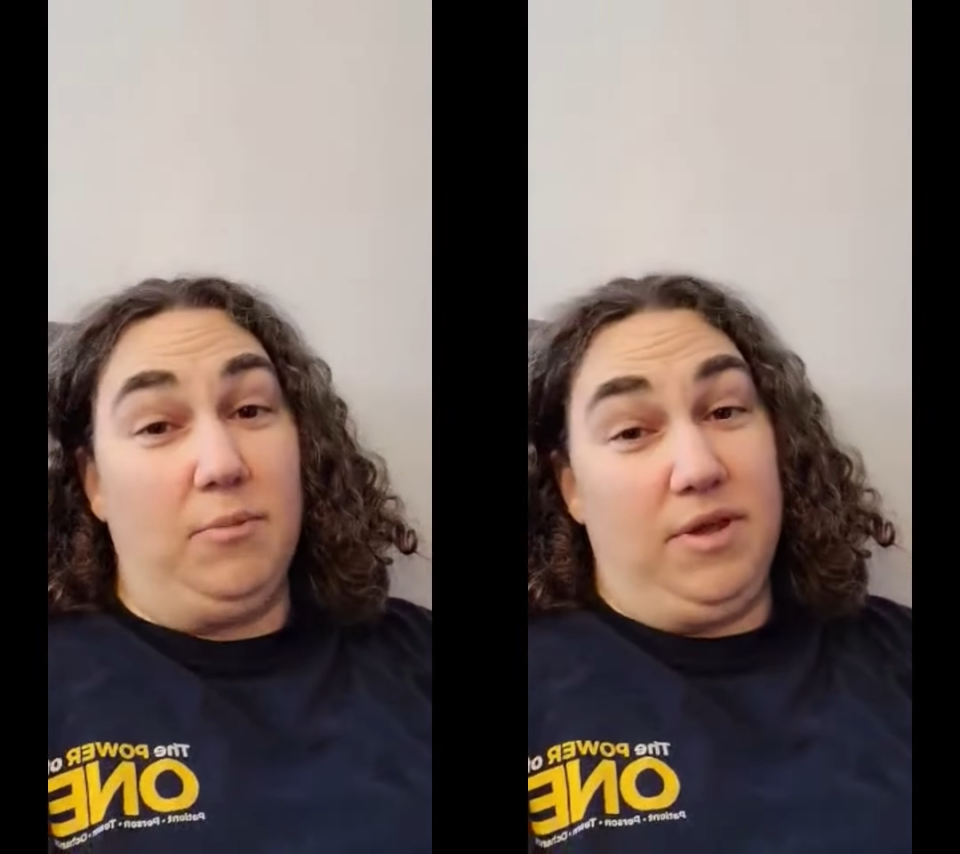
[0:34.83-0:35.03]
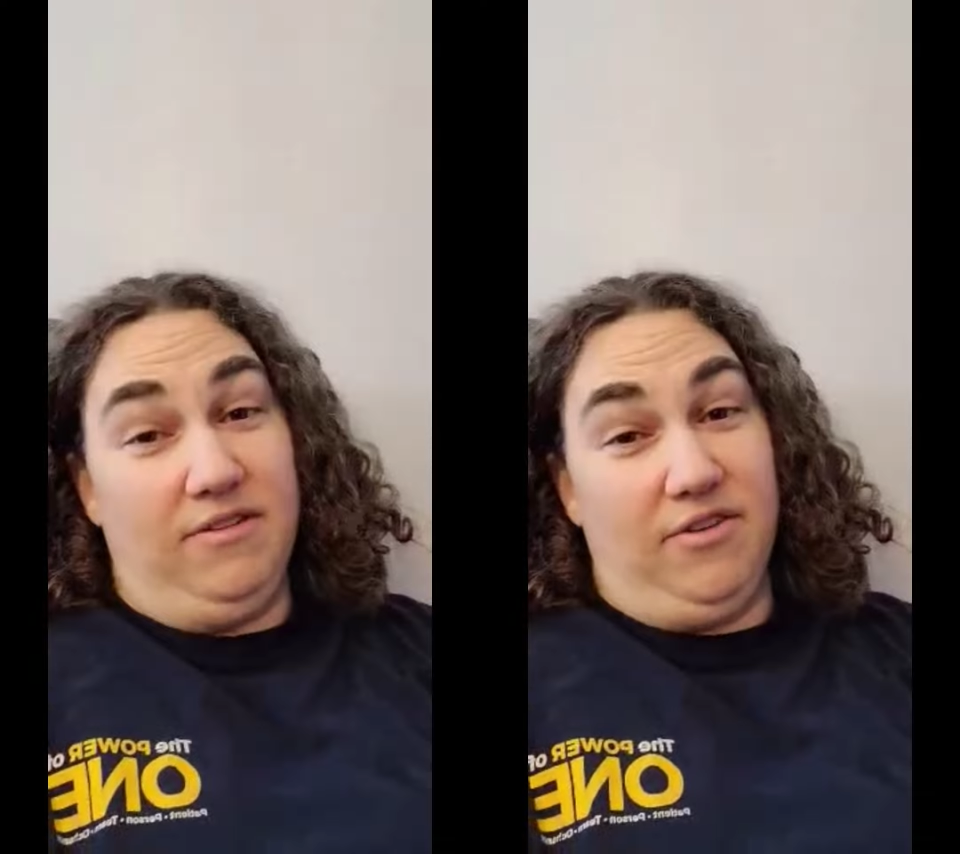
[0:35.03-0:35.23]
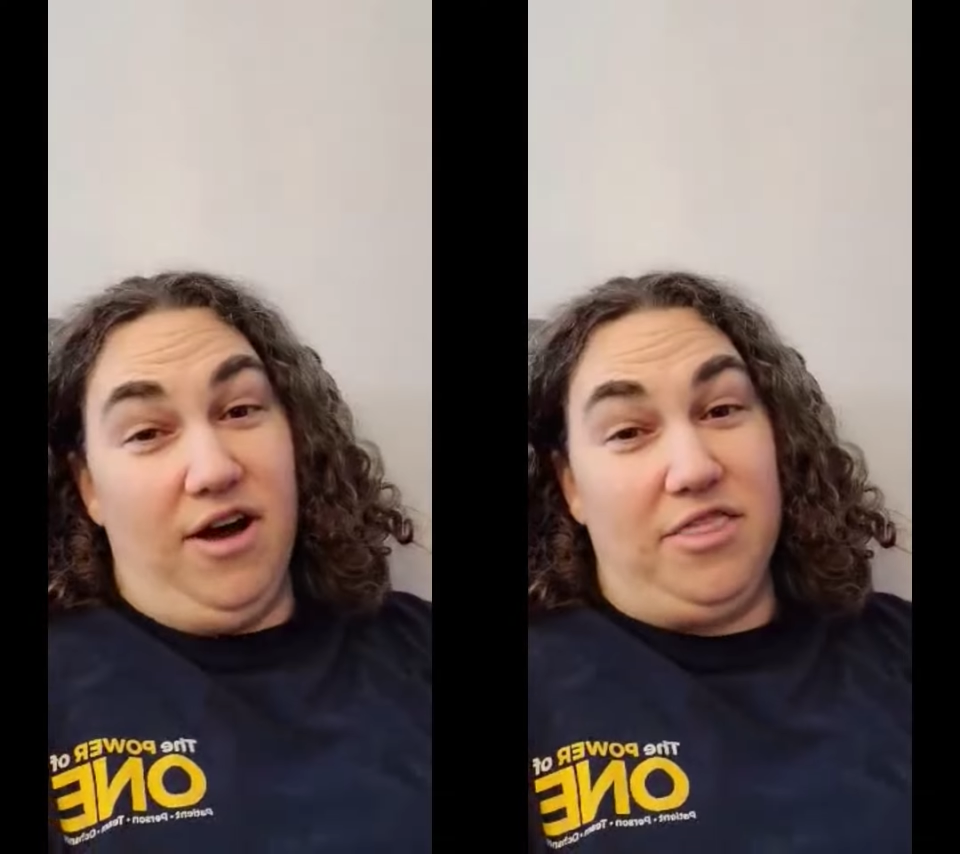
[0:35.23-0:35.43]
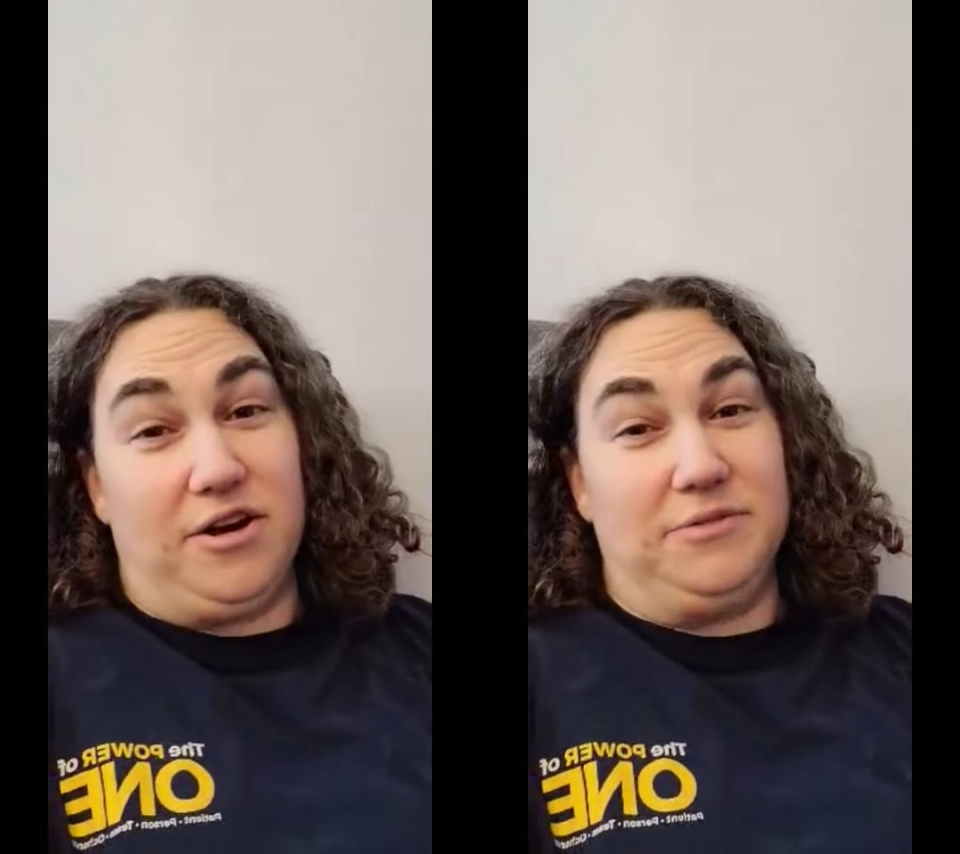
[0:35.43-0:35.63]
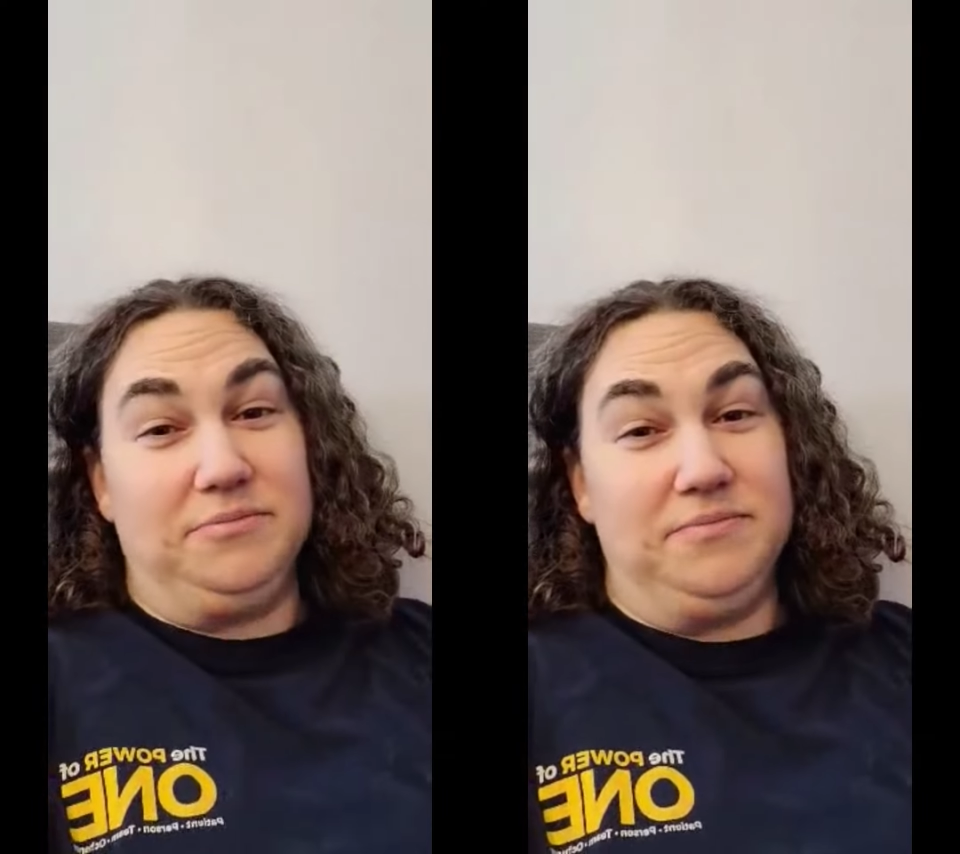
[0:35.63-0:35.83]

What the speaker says: be a father.